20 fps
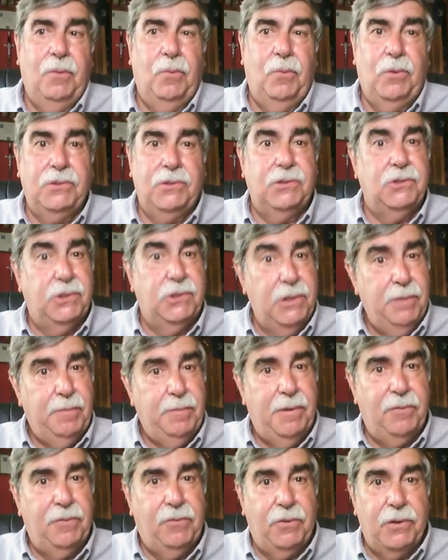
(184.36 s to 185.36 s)
it wasn't
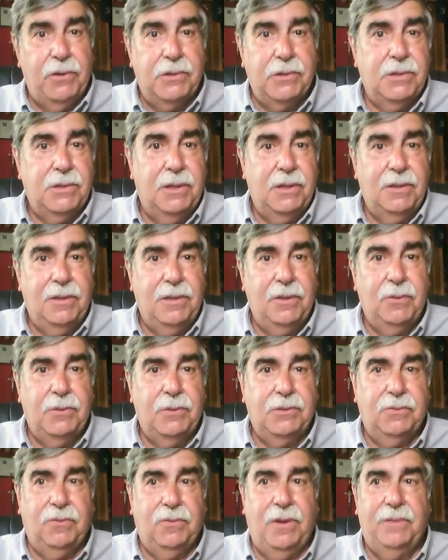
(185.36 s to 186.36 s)
cheap at first. I think it
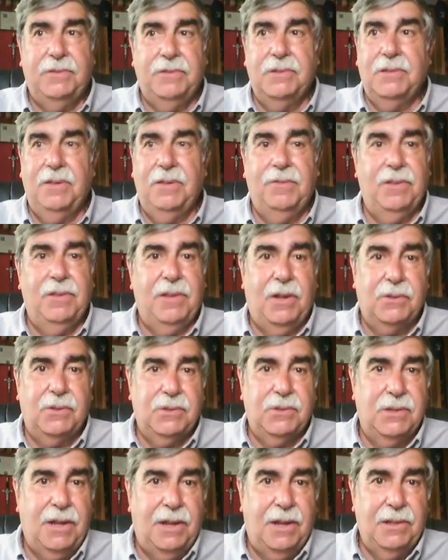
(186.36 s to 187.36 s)
was $5,000 to
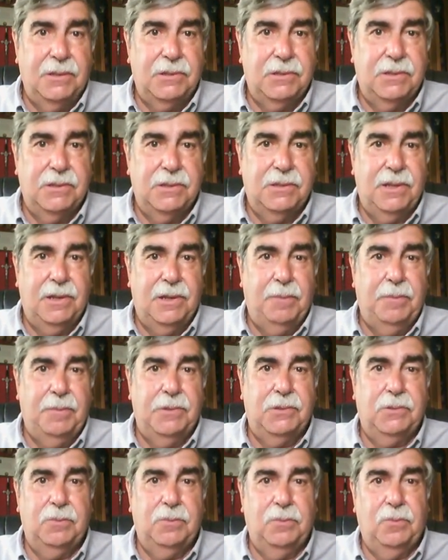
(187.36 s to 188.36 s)
$7,000 to set up
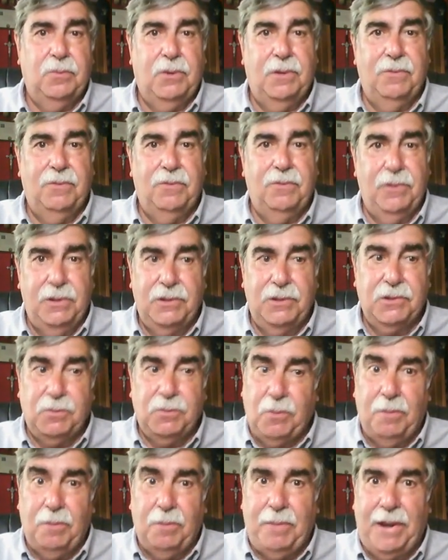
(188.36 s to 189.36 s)
a really
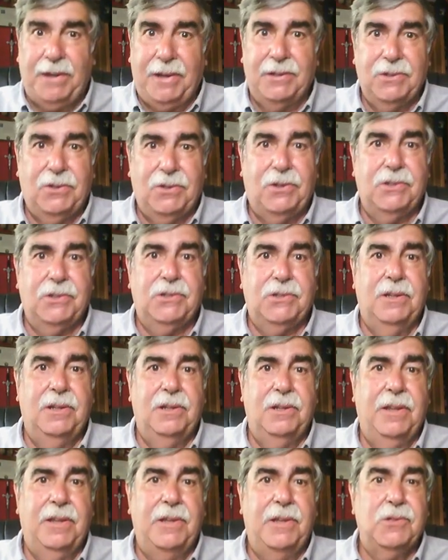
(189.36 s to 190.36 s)
small Macintosh
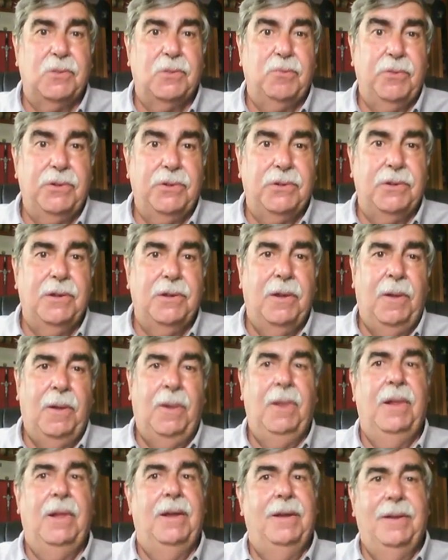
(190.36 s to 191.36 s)
and laser printer.
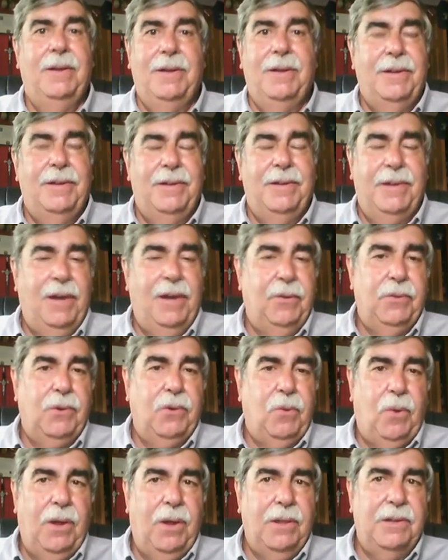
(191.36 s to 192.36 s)
Now the
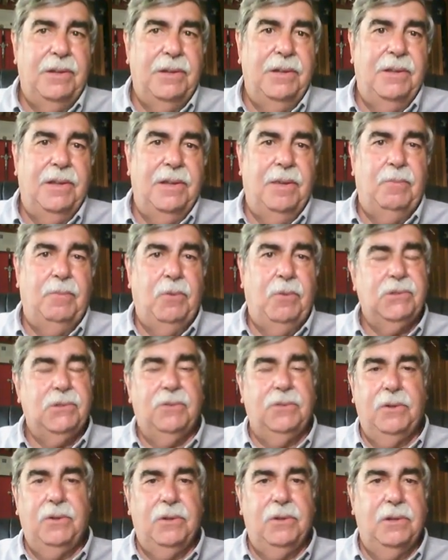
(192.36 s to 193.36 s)
quality that most
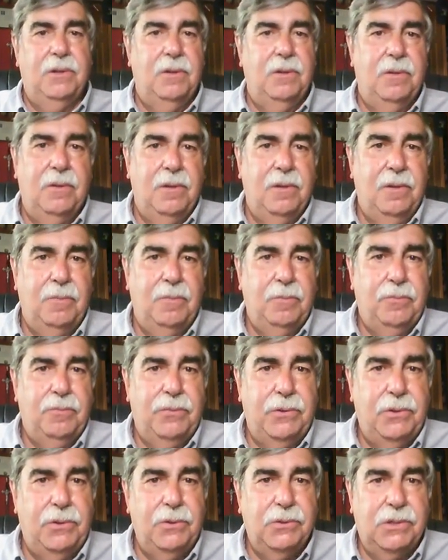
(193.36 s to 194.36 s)
of you can
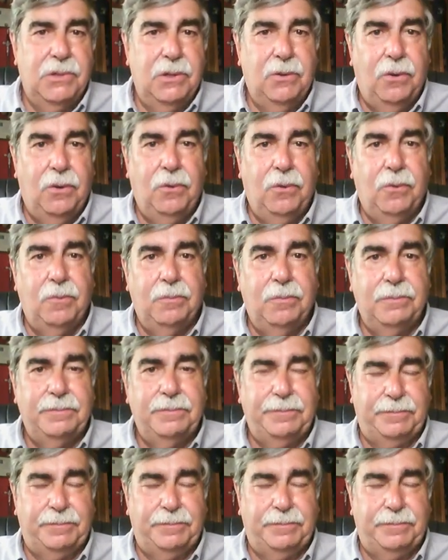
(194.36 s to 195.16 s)
produce at home